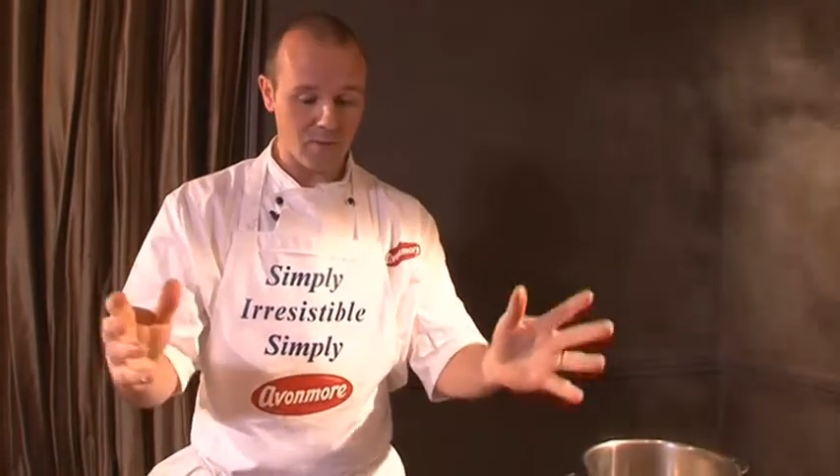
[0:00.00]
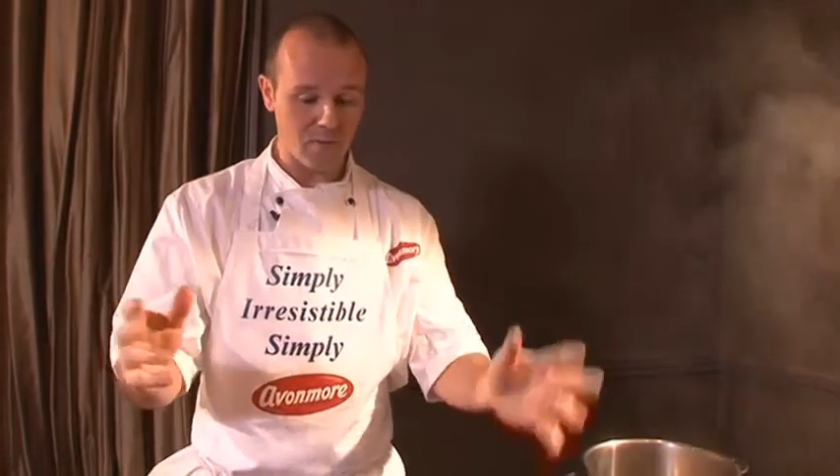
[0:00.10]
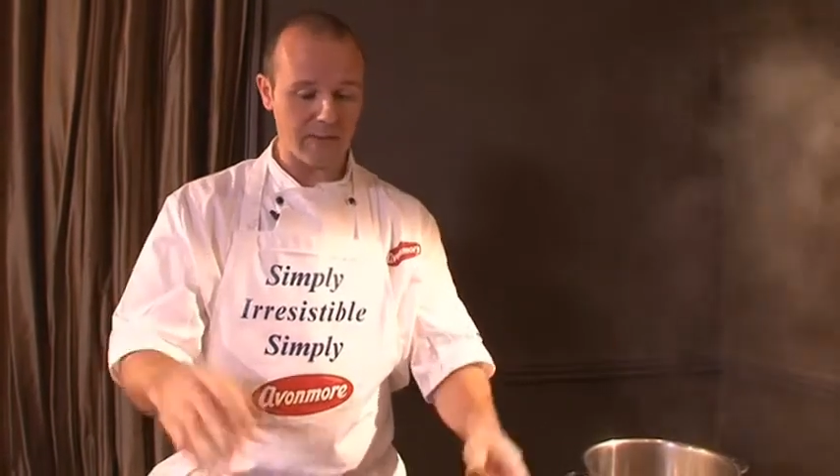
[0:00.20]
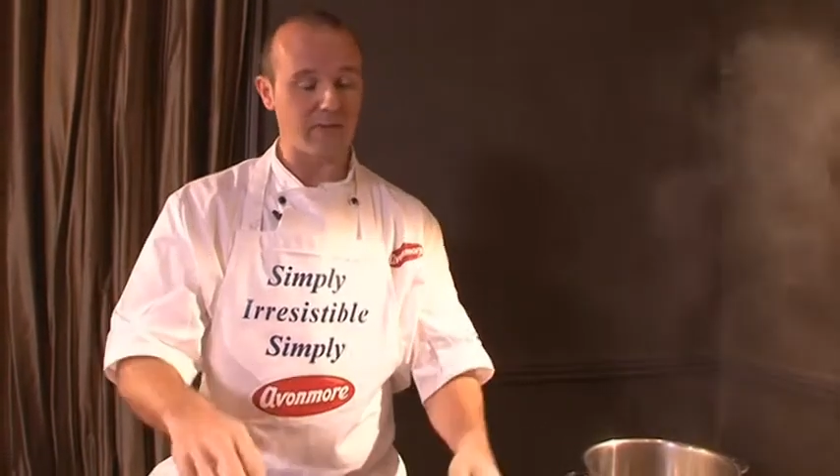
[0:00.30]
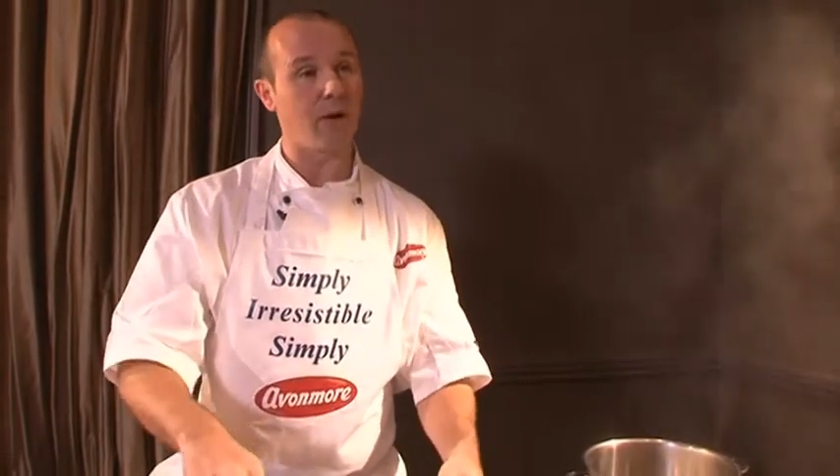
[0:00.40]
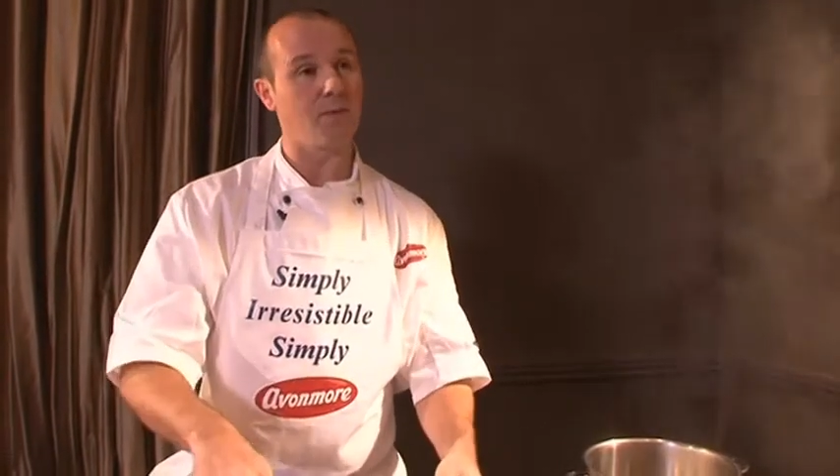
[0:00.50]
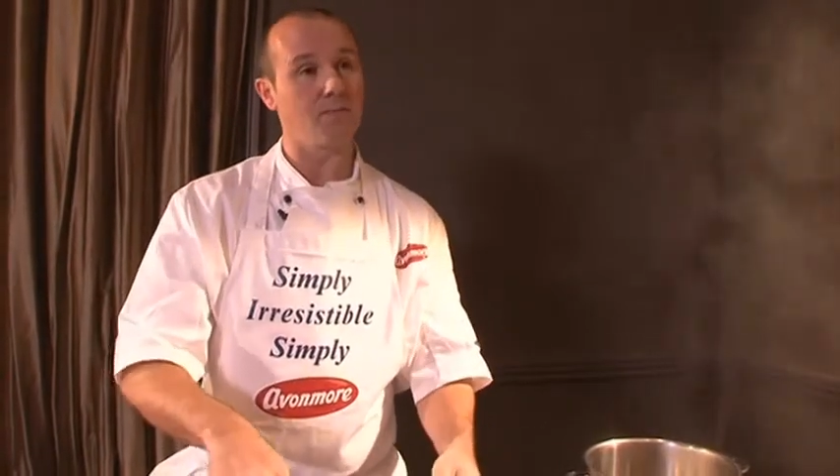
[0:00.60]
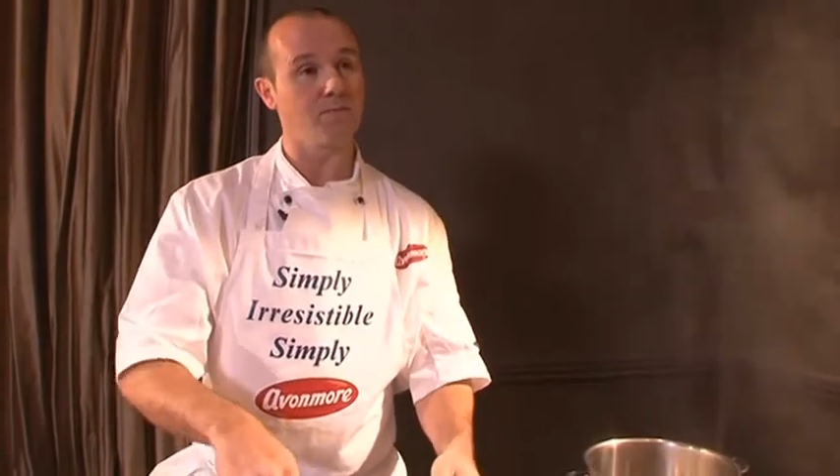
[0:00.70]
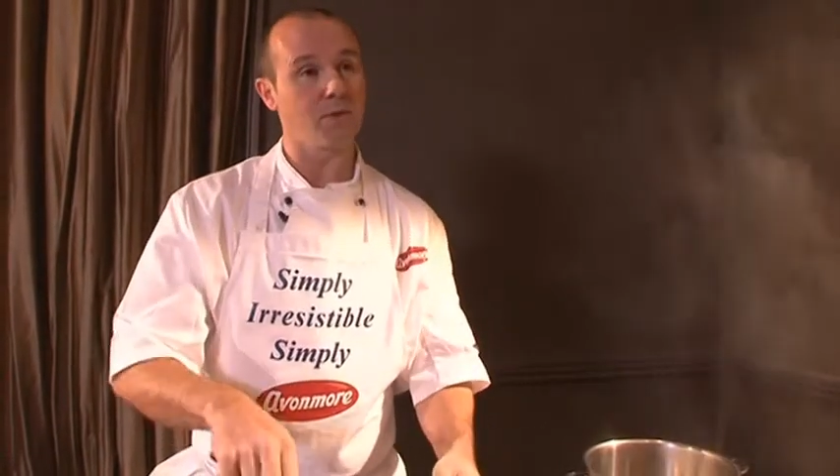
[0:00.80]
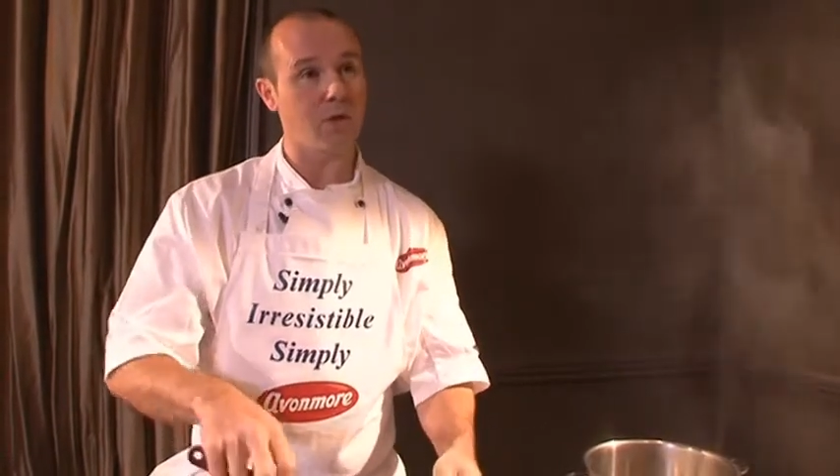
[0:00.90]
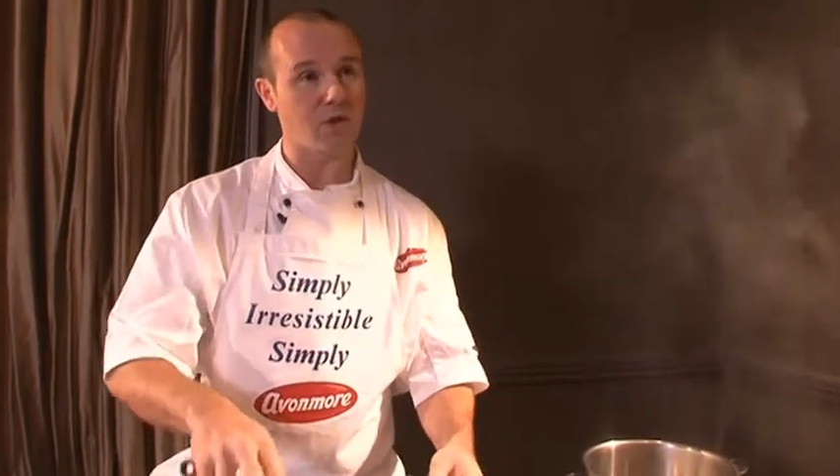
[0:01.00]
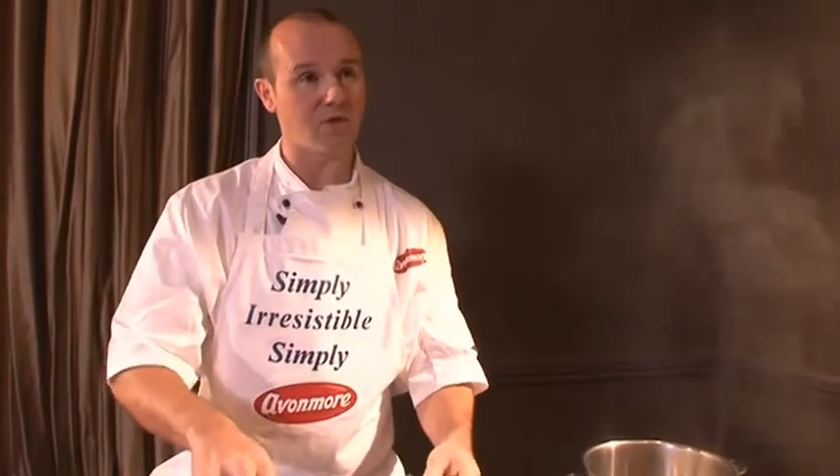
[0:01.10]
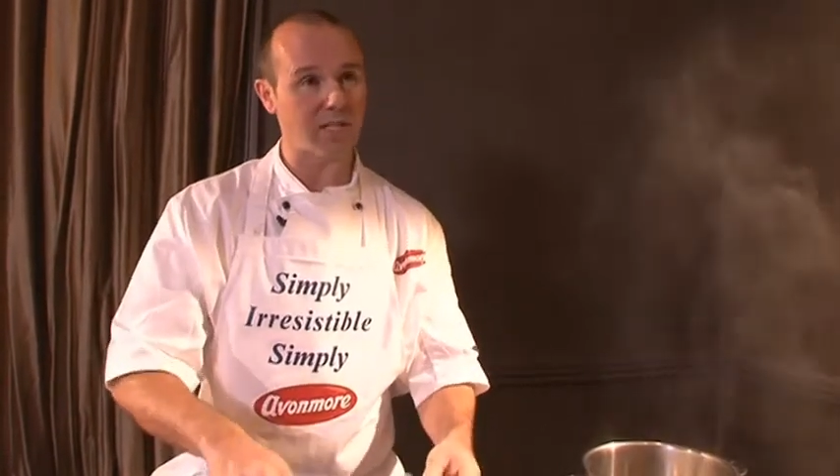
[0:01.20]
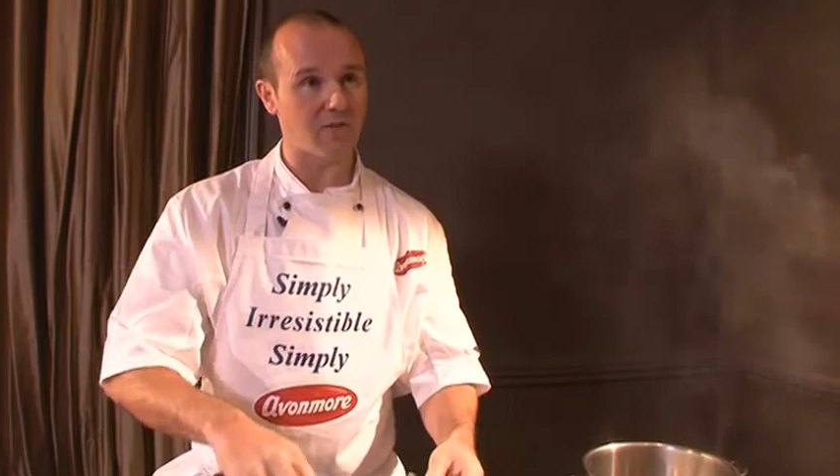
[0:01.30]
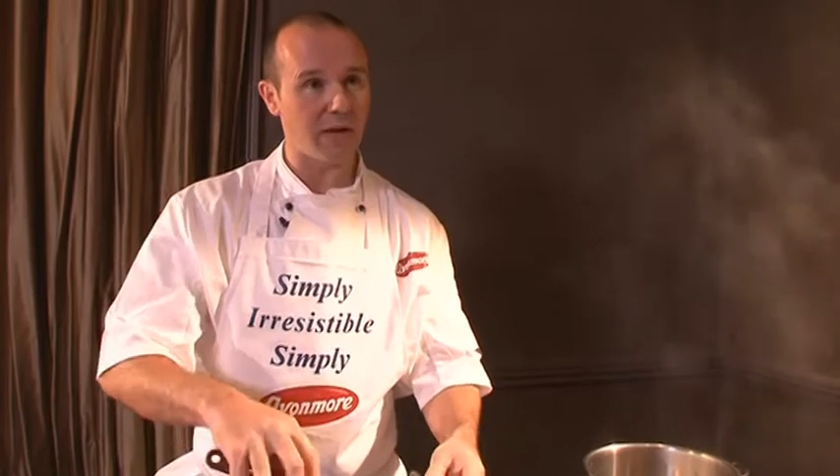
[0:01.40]
ready to go. So it's
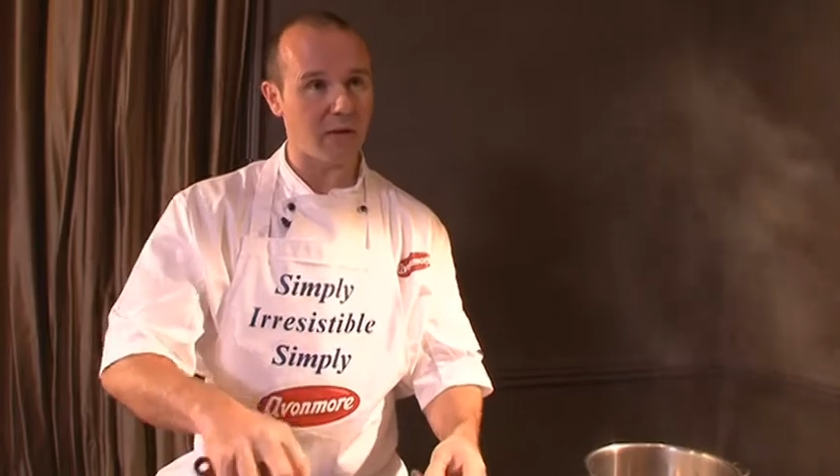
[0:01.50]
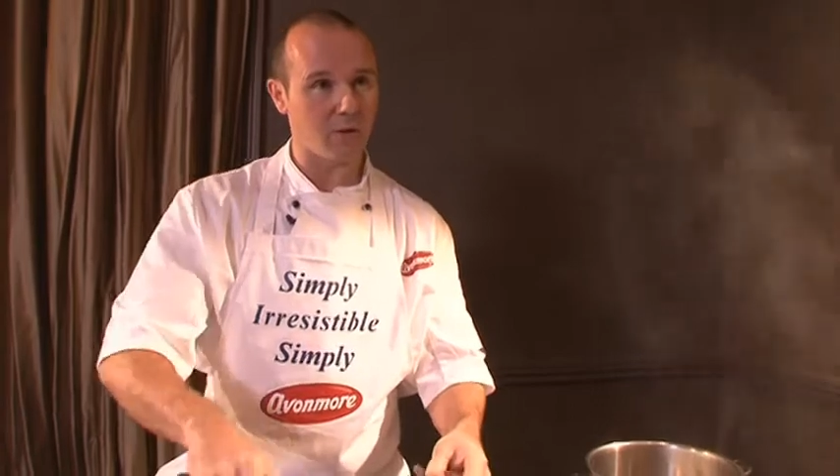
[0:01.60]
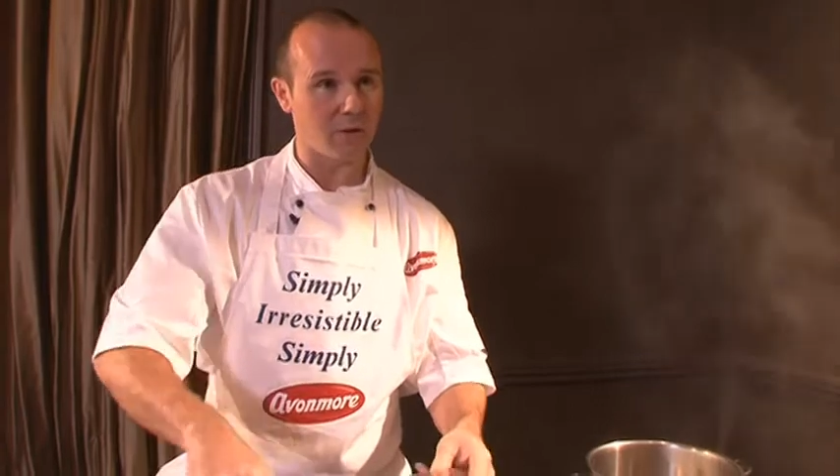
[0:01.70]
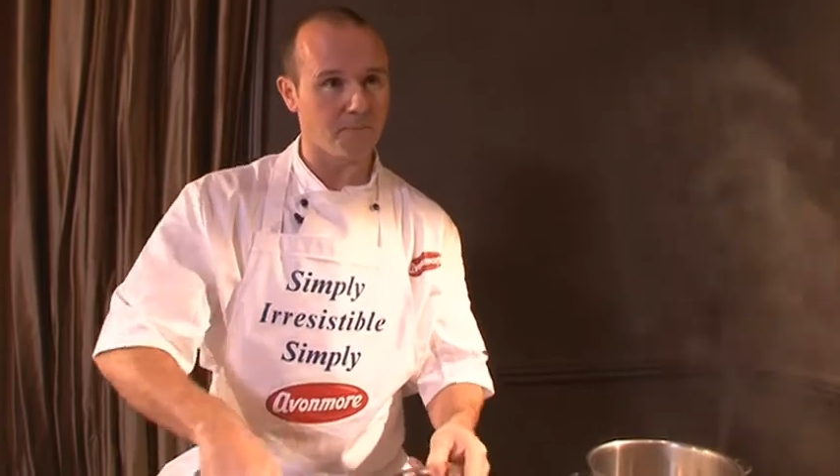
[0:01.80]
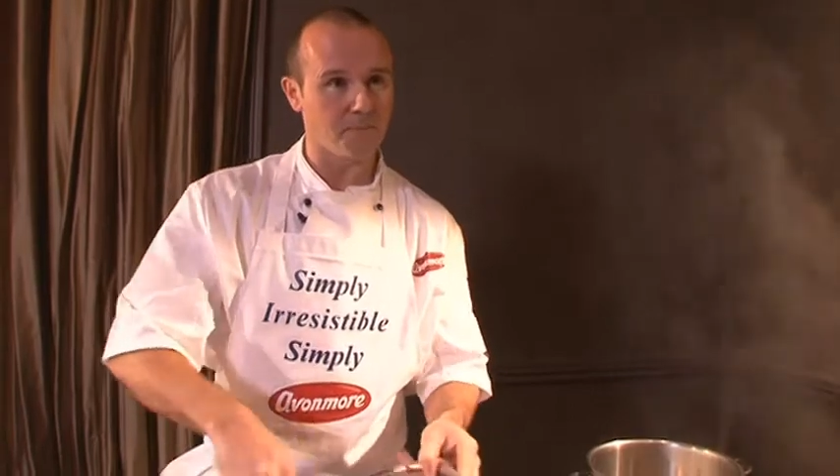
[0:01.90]
stress-free cooking.